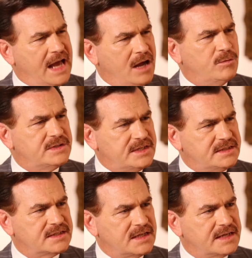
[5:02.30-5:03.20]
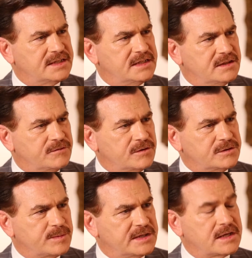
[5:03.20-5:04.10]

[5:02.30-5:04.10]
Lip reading: And how was he selected in the first place?